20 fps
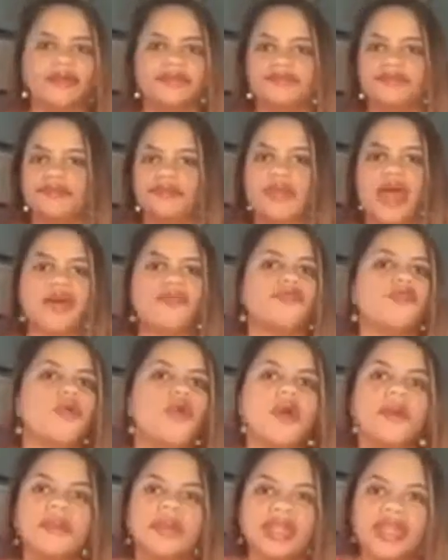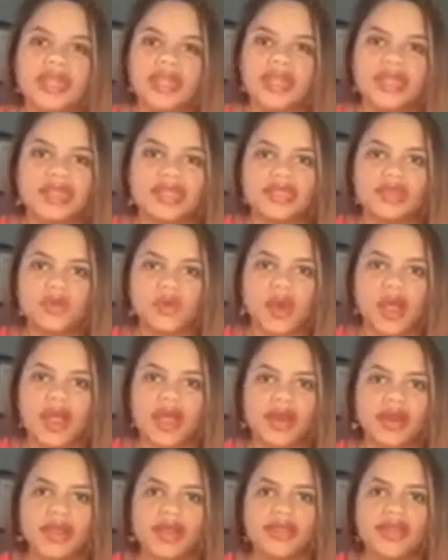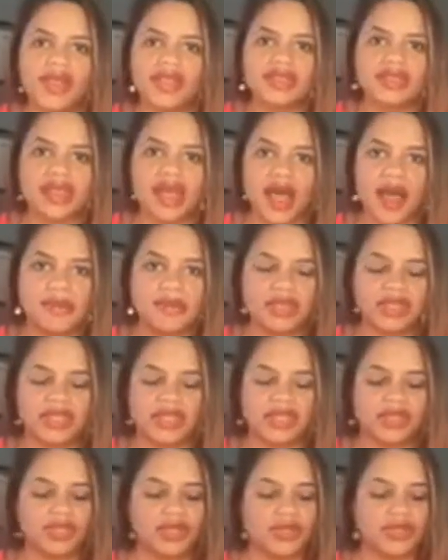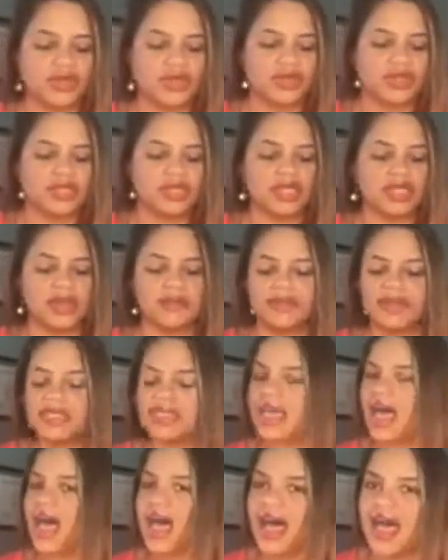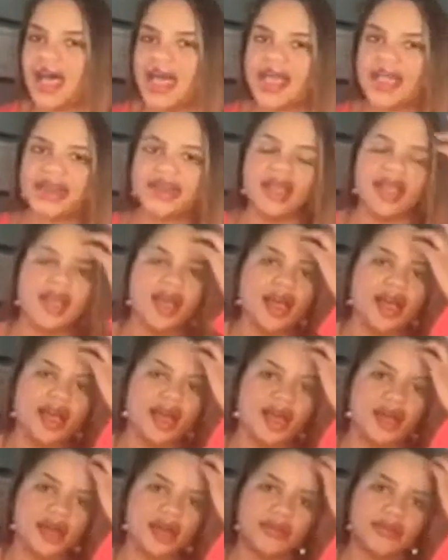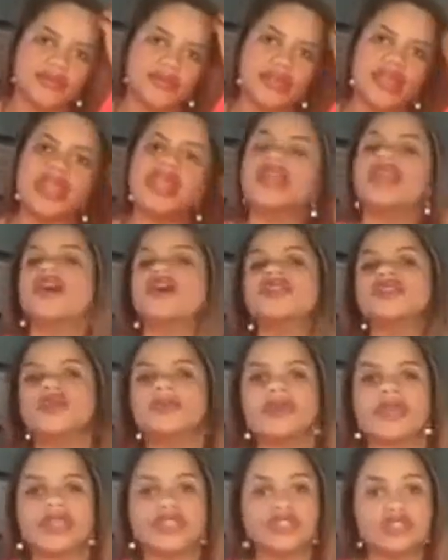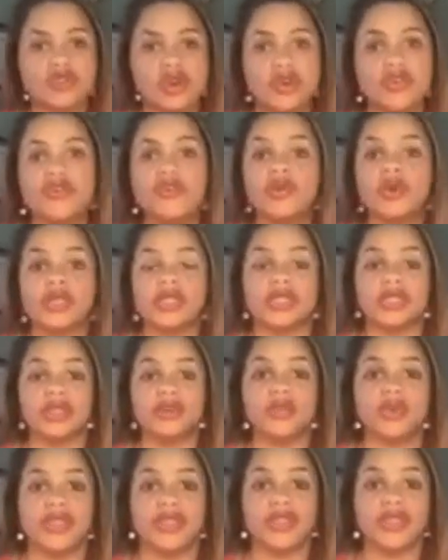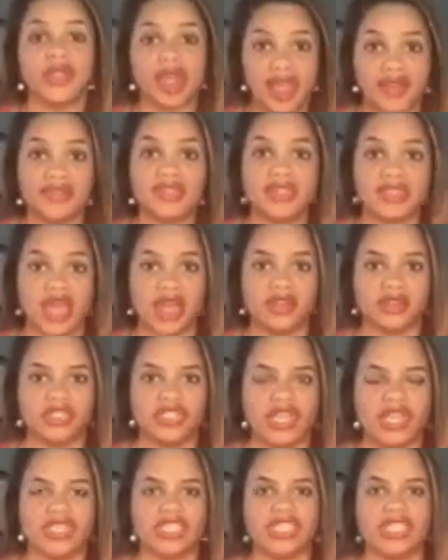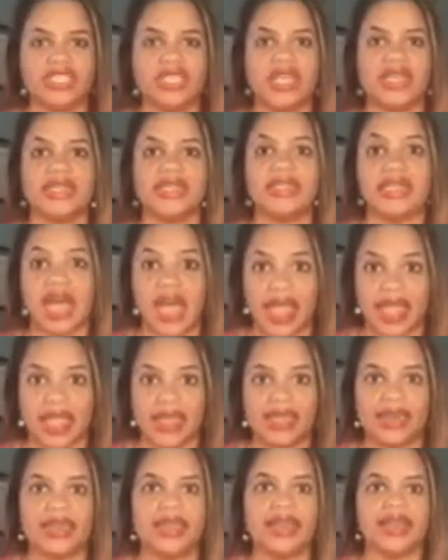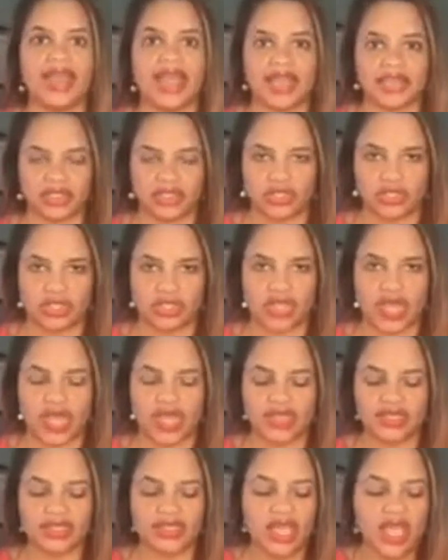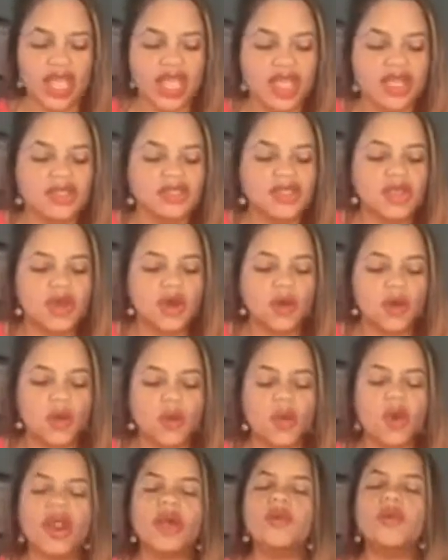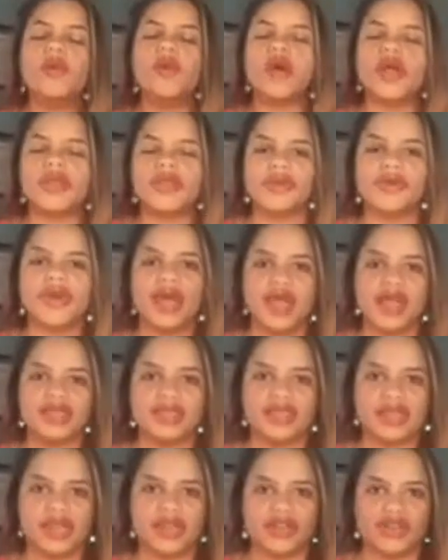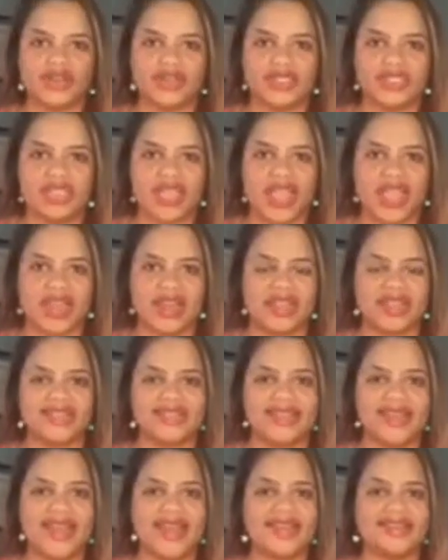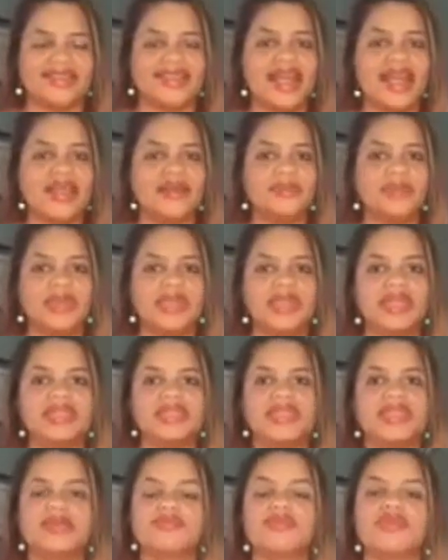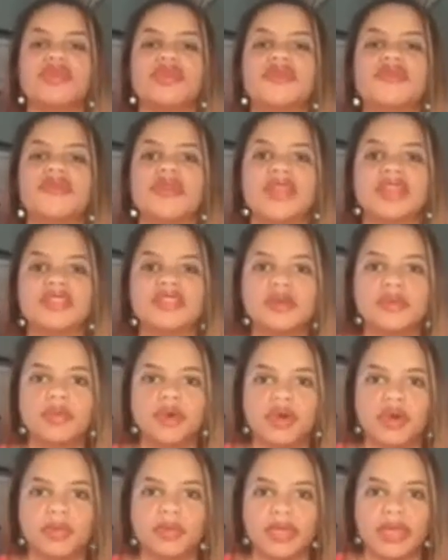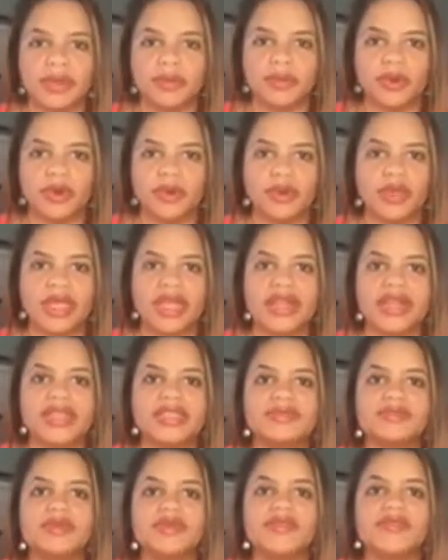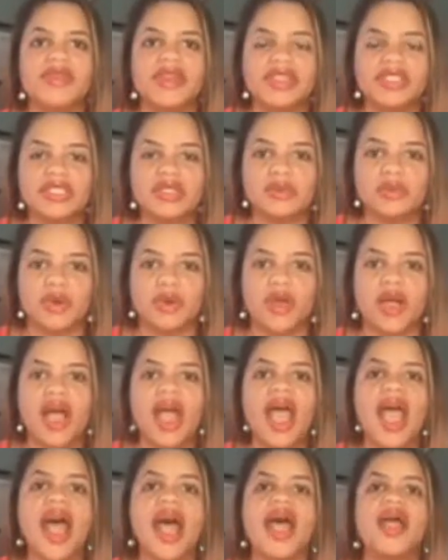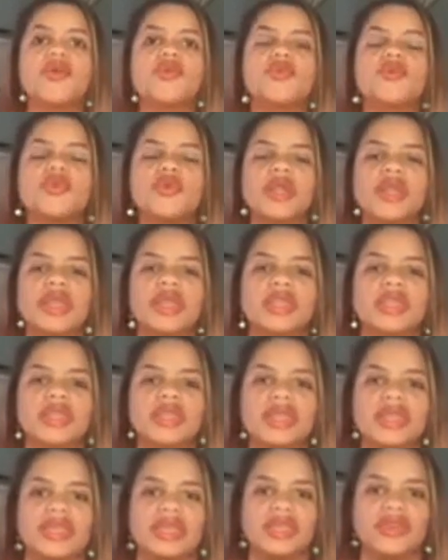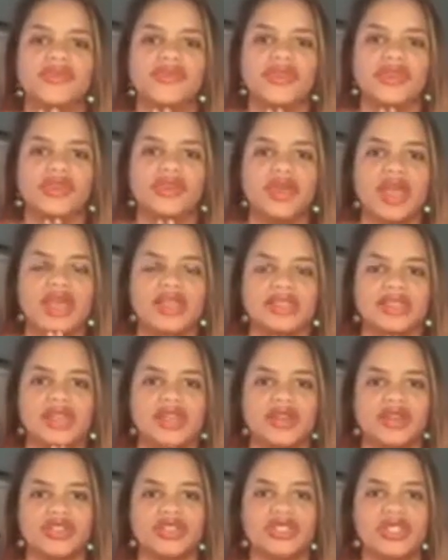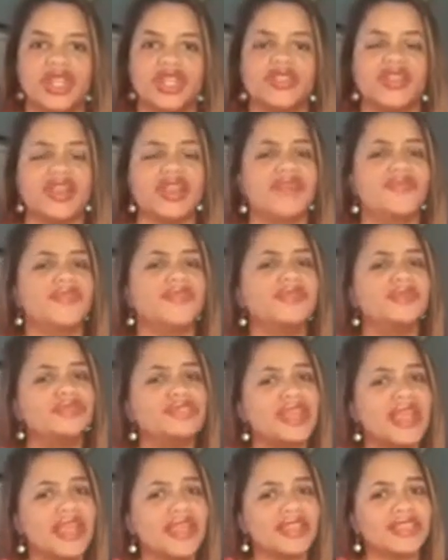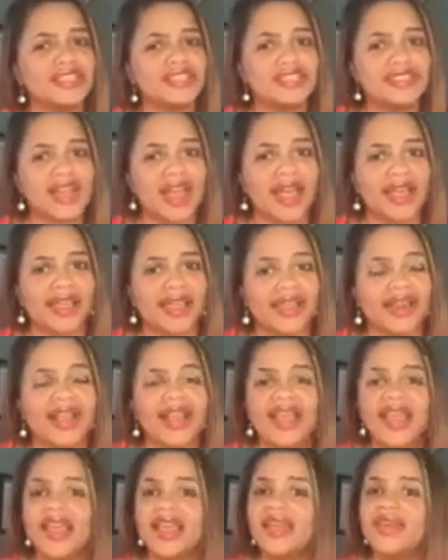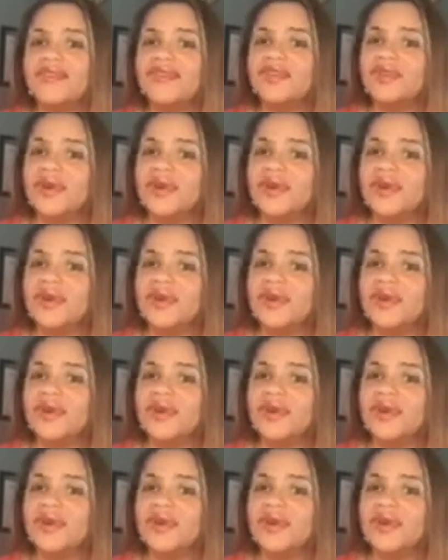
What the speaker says: metformin is one that's commonly used, glipizide. It can also be controlled with lifestyle changes like diet and exercise. So what I want you guys to understand is that diabetes is preventable, people. It is preventable. I really need for you guys to understand that if you change your diet, if you